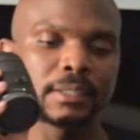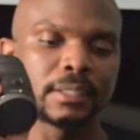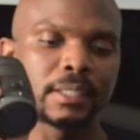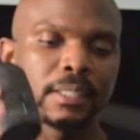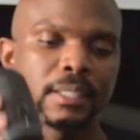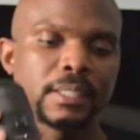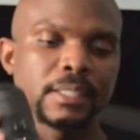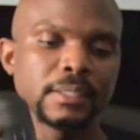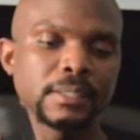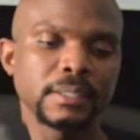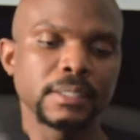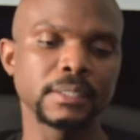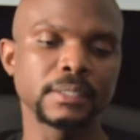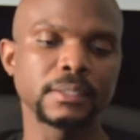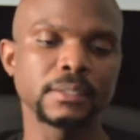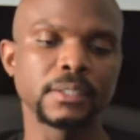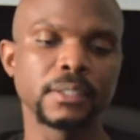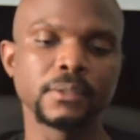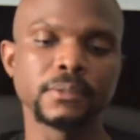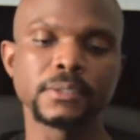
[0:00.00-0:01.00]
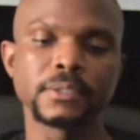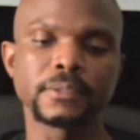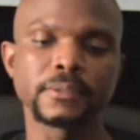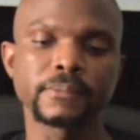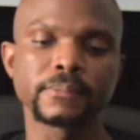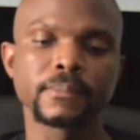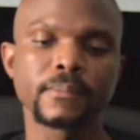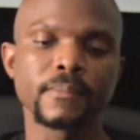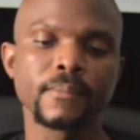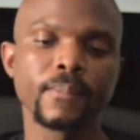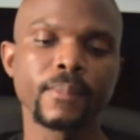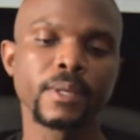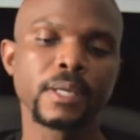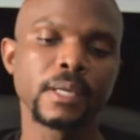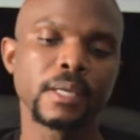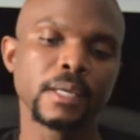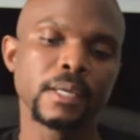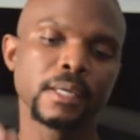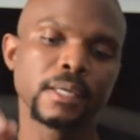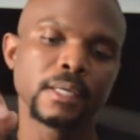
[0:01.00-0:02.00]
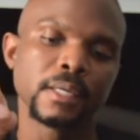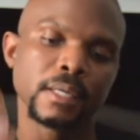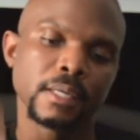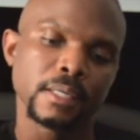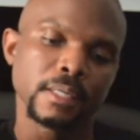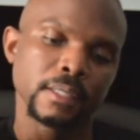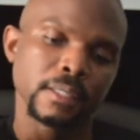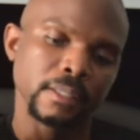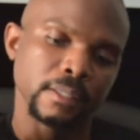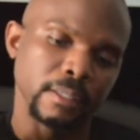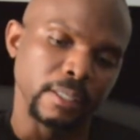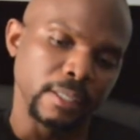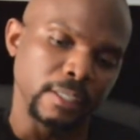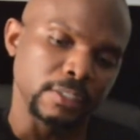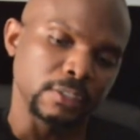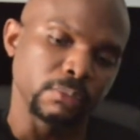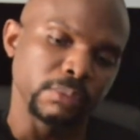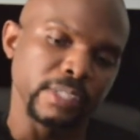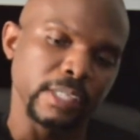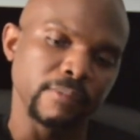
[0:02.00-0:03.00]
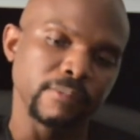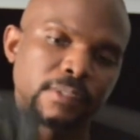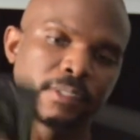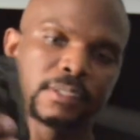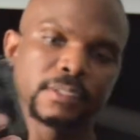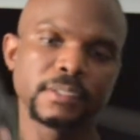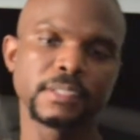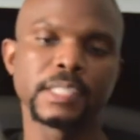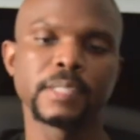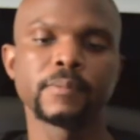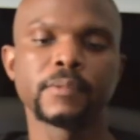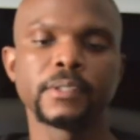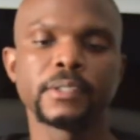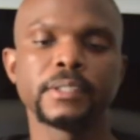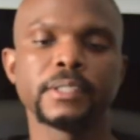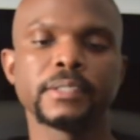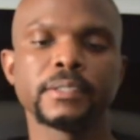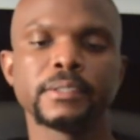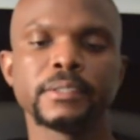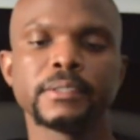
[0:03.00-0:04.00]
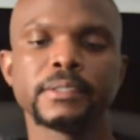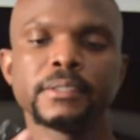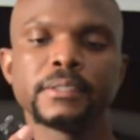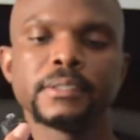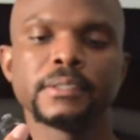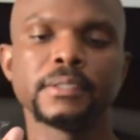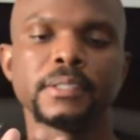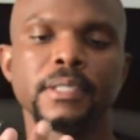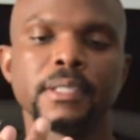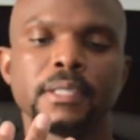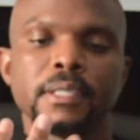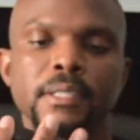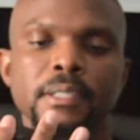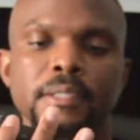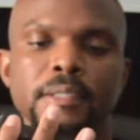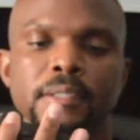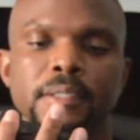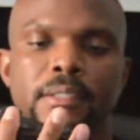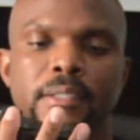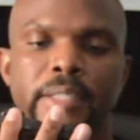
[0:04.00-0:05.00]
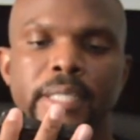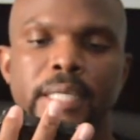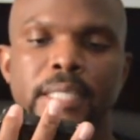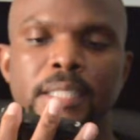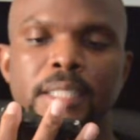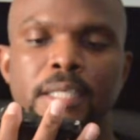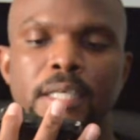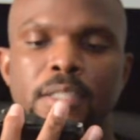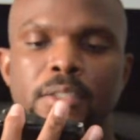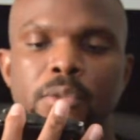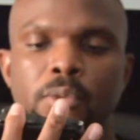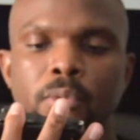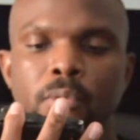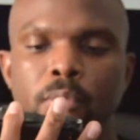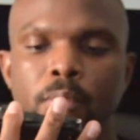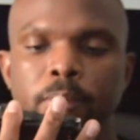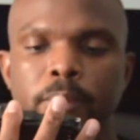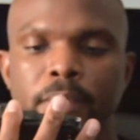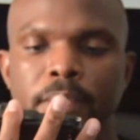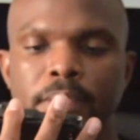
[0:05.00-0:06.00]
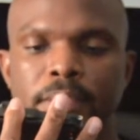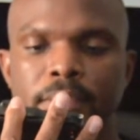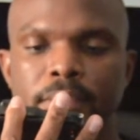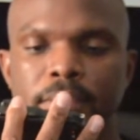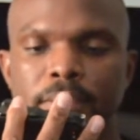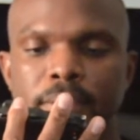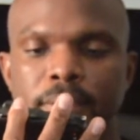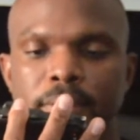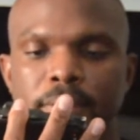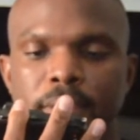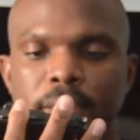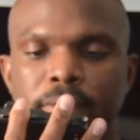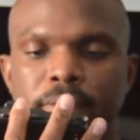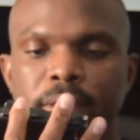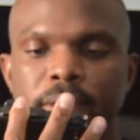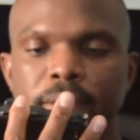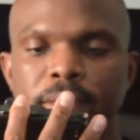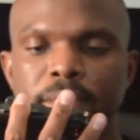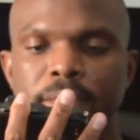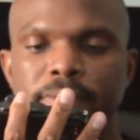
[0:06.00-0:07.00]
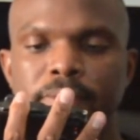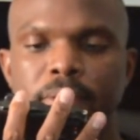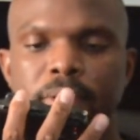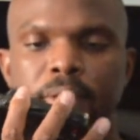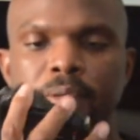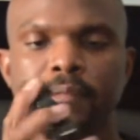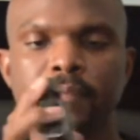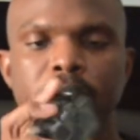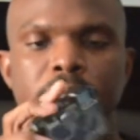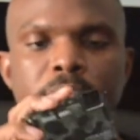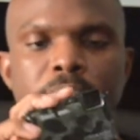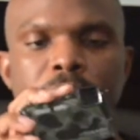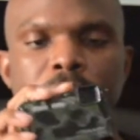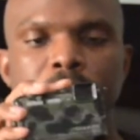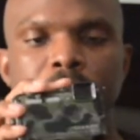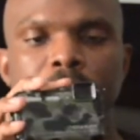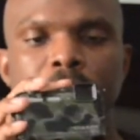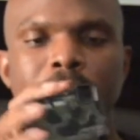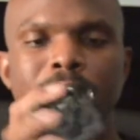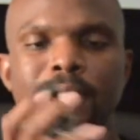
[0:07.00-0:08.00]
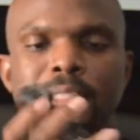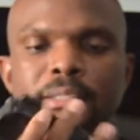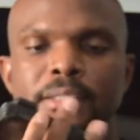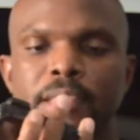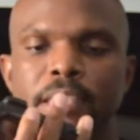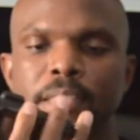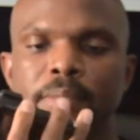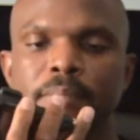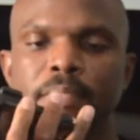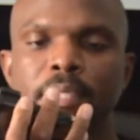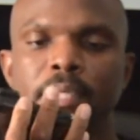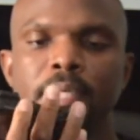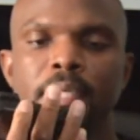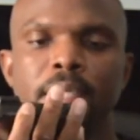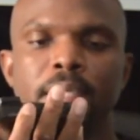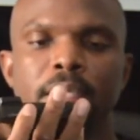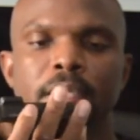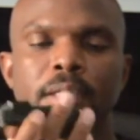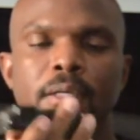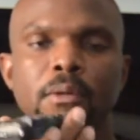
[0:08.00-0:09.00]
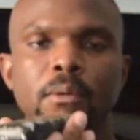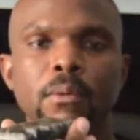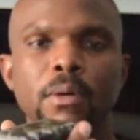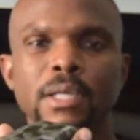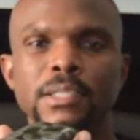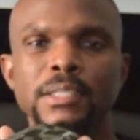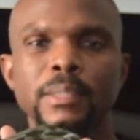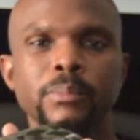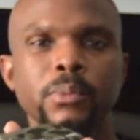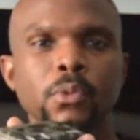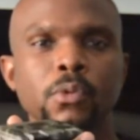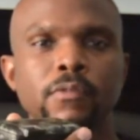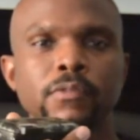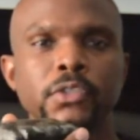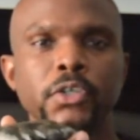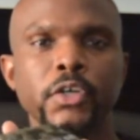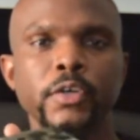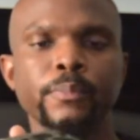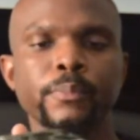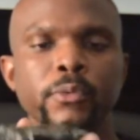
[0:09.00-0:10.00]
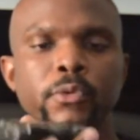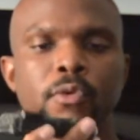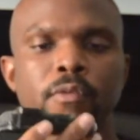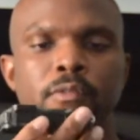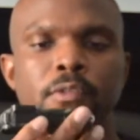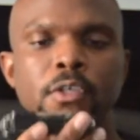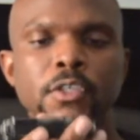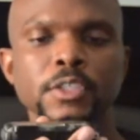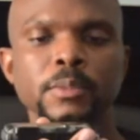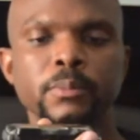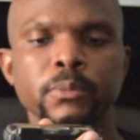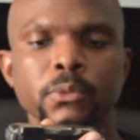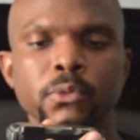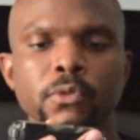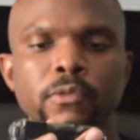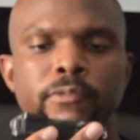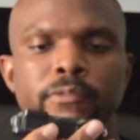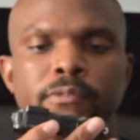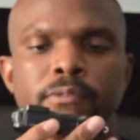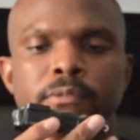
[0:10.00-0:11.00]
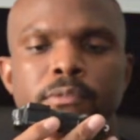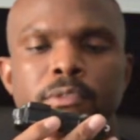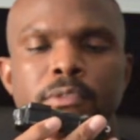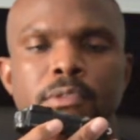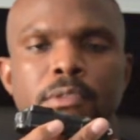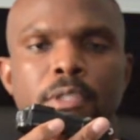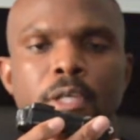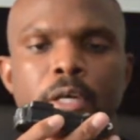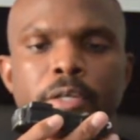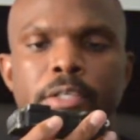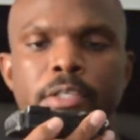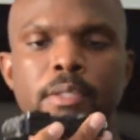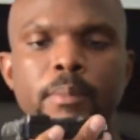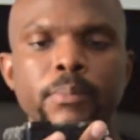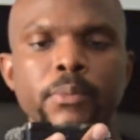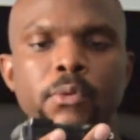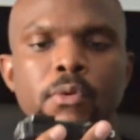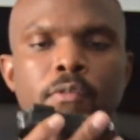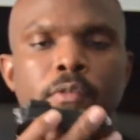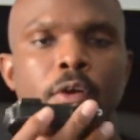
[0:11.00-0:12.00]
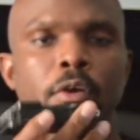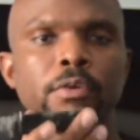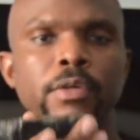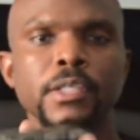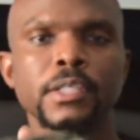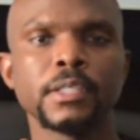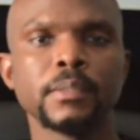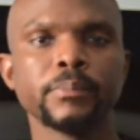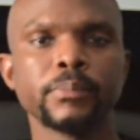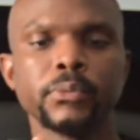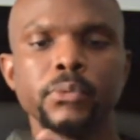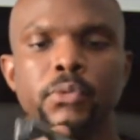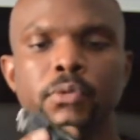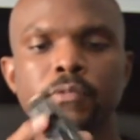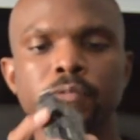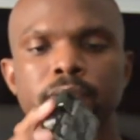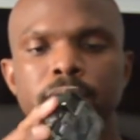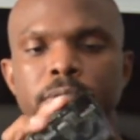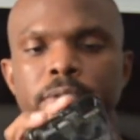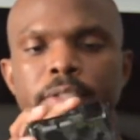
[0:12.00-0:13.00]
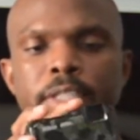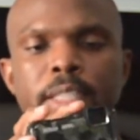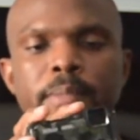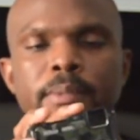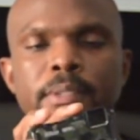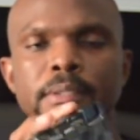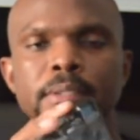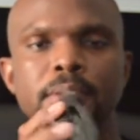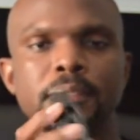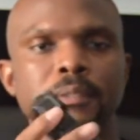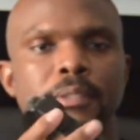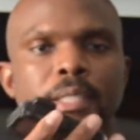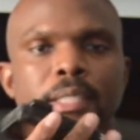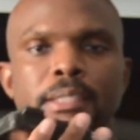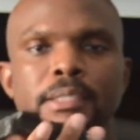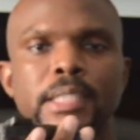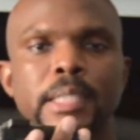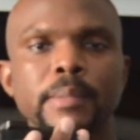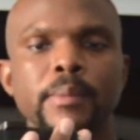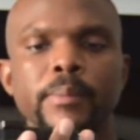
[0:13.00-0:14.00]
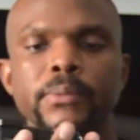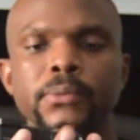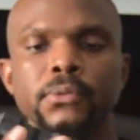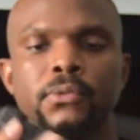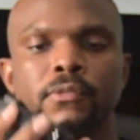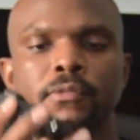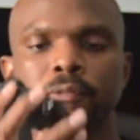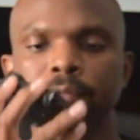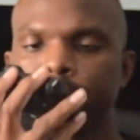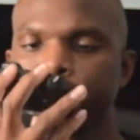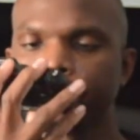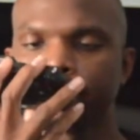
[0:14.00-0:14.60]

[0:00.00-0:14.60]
the A6000. Next we have this camera here, Nikon Coolpix. I've had this for a very long time. Waterproof, dirt proof, dust proof, tornado proof, hurricane proof, you name it, any type of proof,